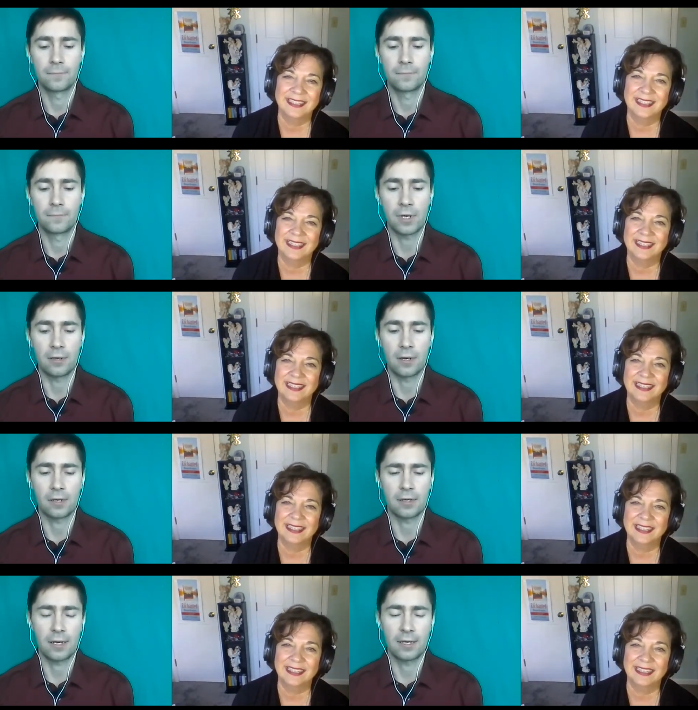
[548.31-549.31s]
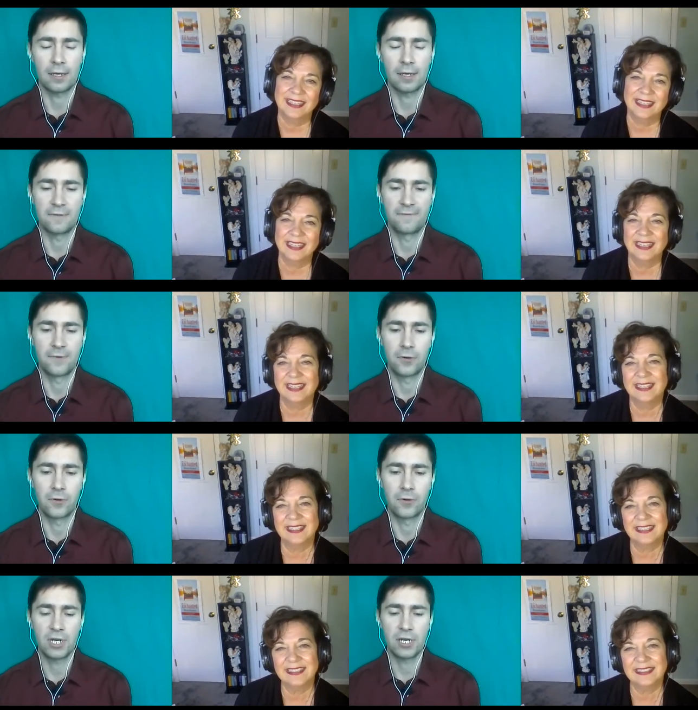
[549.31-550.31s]
Speaker 1: Okay, I, I guess the
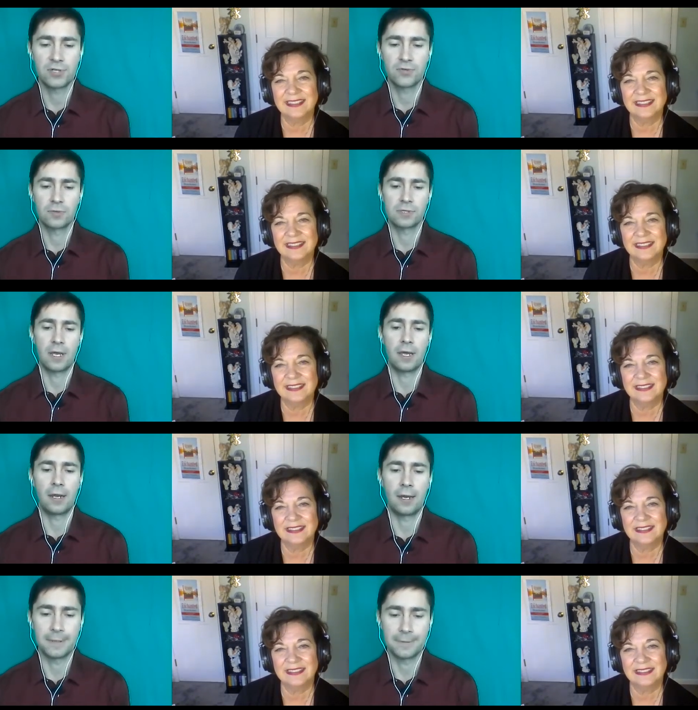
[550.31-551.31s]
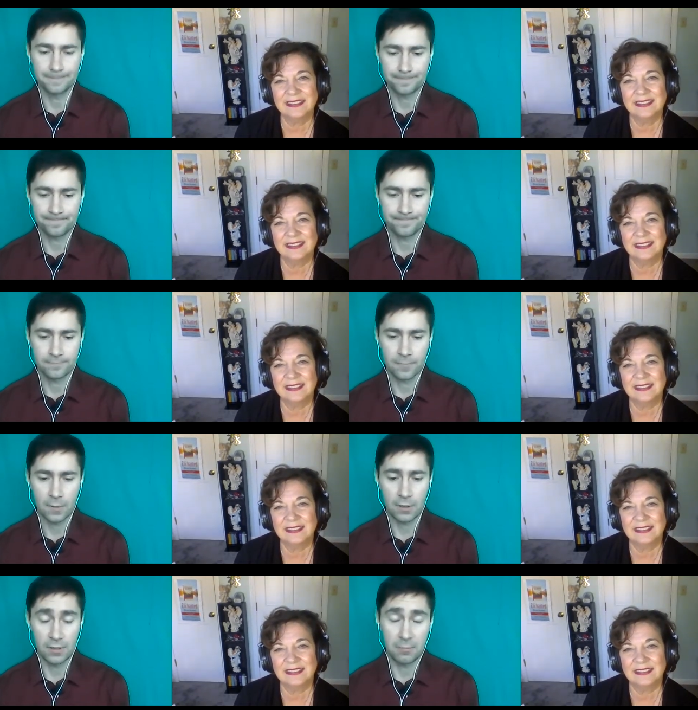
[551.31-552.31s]
first change was that I
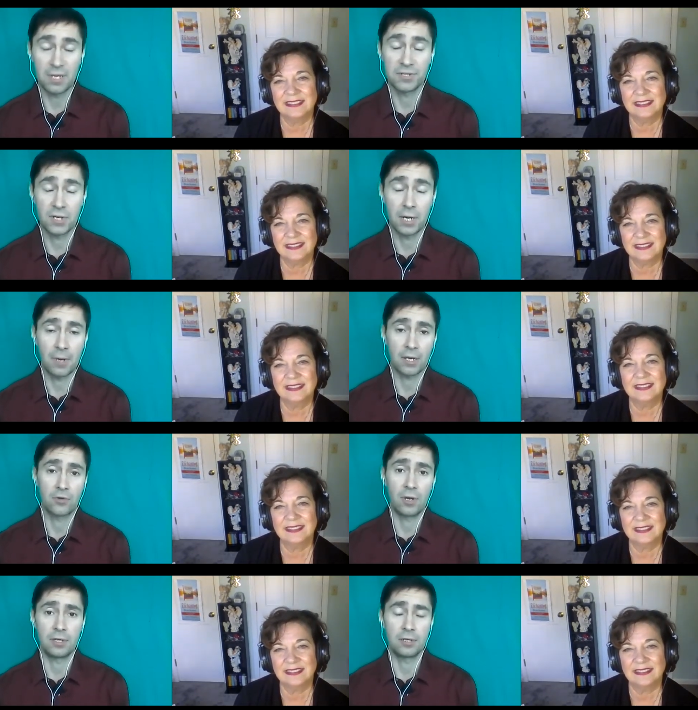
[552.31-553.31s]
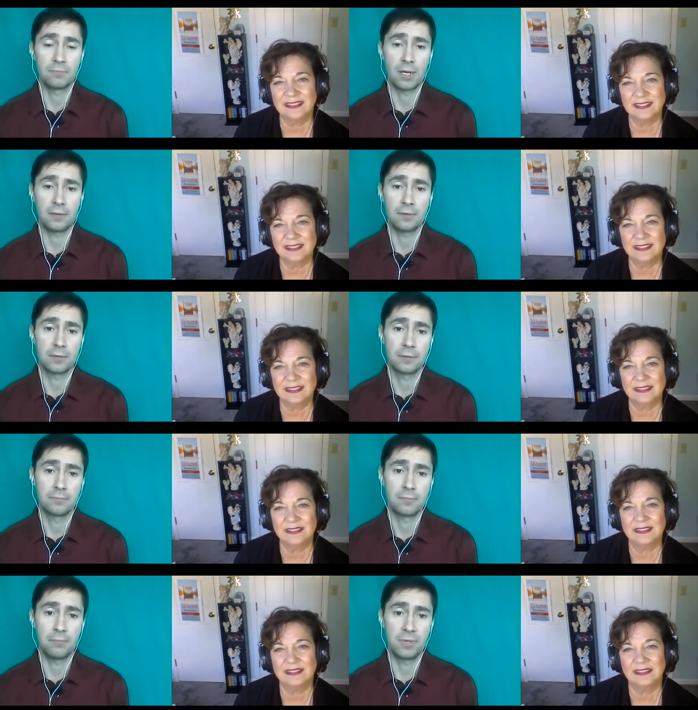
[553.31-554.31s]
in the meantime, I created my
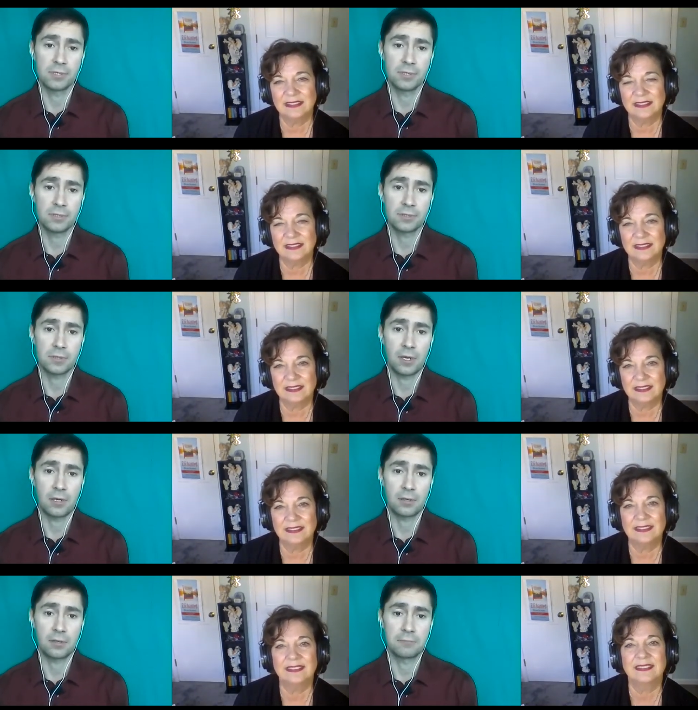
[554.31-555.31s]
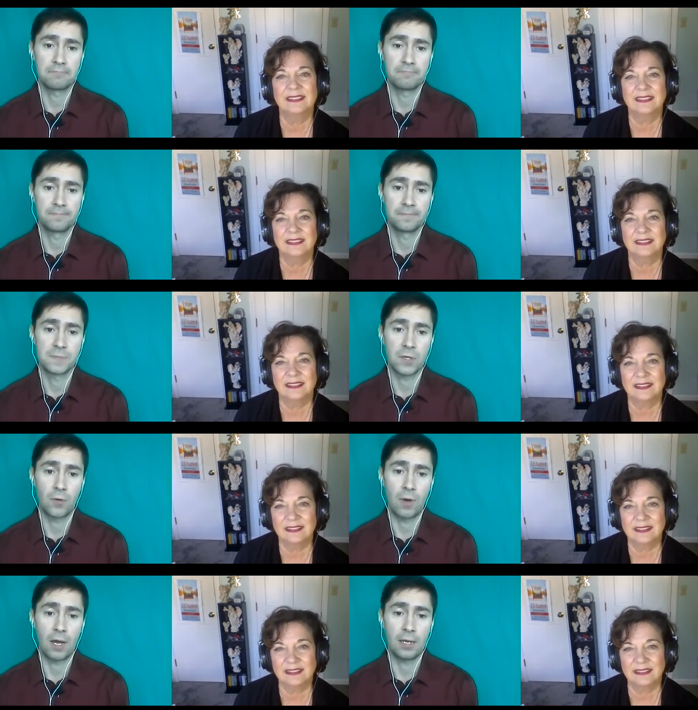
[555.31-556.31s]
my business, and so
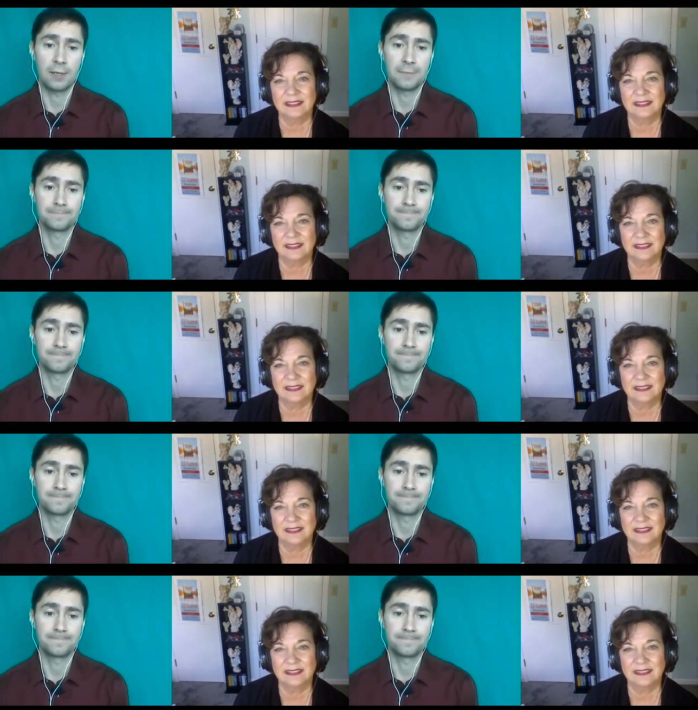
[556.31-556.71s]
I